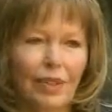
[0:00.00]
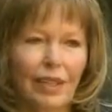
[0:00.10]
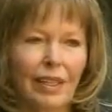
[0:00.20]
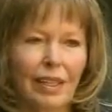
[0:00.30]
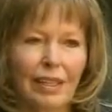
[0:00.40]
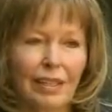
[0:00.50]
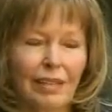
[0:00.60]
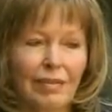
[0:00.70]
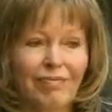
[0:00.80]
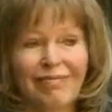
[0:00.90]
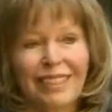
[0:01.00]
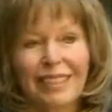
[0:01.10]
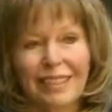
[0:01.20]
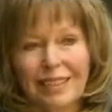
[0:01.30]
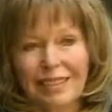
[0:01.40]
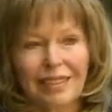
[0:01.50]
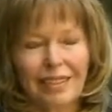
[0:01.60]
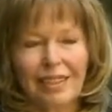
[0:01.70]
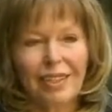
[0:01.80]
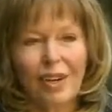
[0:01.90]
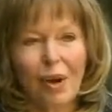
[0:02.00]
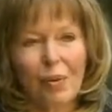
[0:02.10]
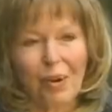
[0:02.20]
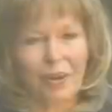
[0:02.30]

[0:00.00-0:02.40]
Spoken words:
really, this is no